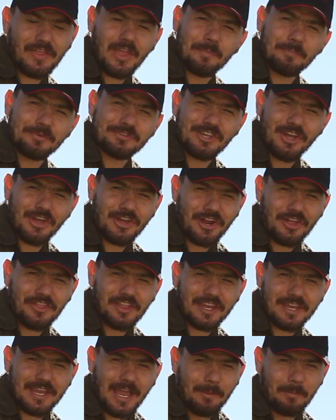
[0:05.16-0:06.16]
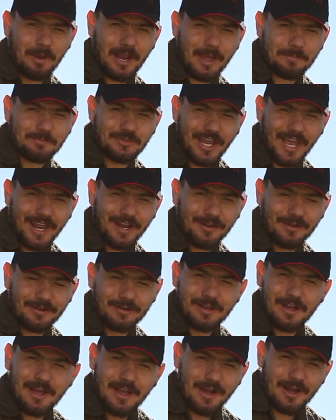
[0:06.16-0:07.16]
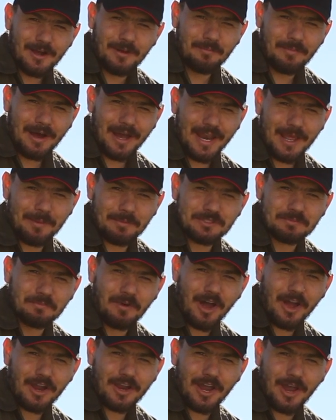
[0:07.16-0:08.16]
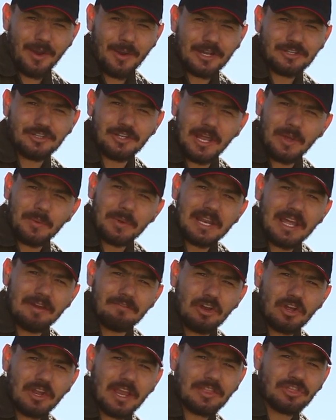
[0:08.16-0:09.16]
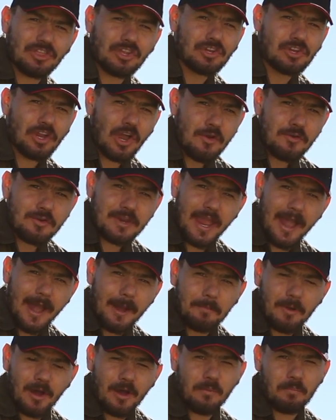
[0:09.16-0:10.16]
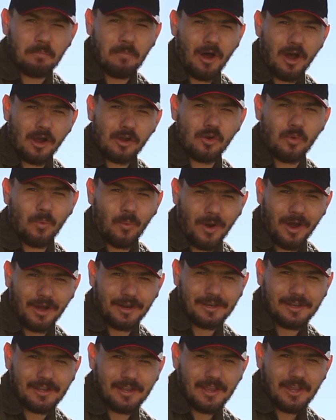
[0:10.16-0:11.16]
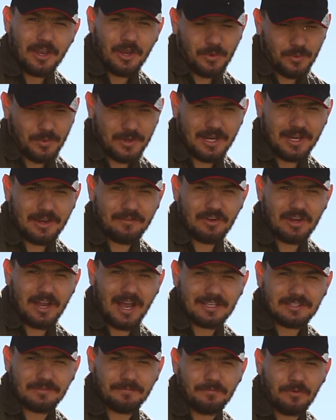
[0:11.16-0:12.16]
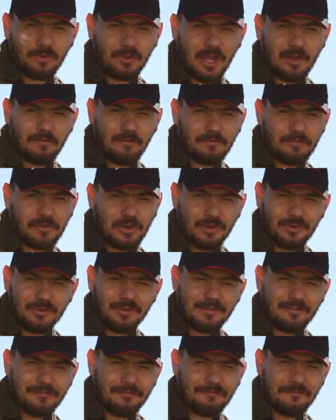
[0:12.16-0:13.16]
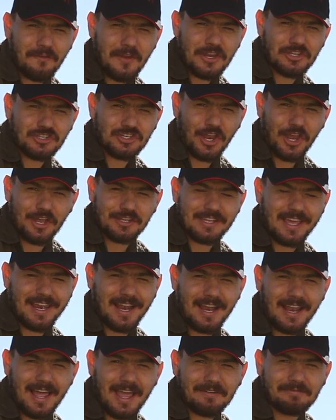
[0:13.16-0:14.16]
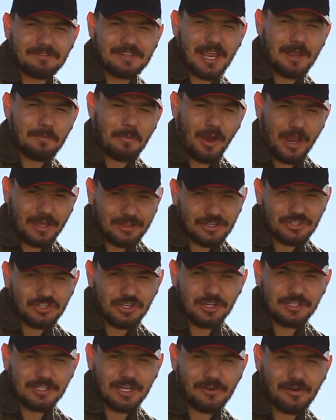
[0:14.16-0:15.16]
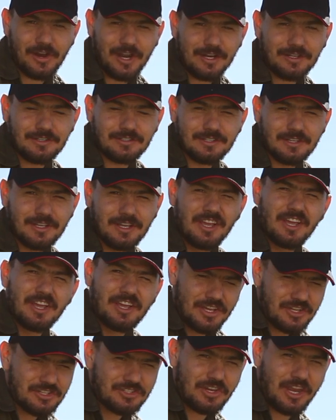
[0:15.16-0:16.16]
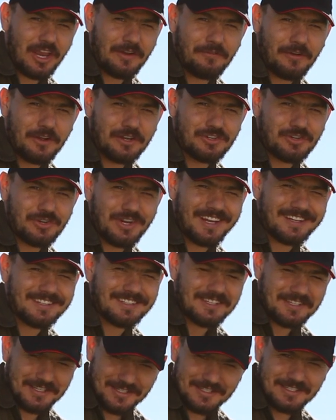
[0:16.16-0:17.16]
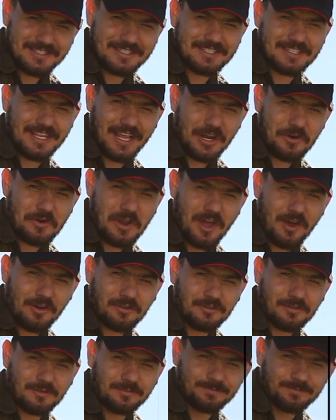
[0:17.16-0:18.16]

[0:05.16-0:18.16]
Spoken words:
episode on the Cammolab channel. My name is Marco, and today we're going to have a look at the GoCam Mark 1. We're going to give you guys a full overview, features, and a live demo at the shooting range. So you're in for a treat, stick around.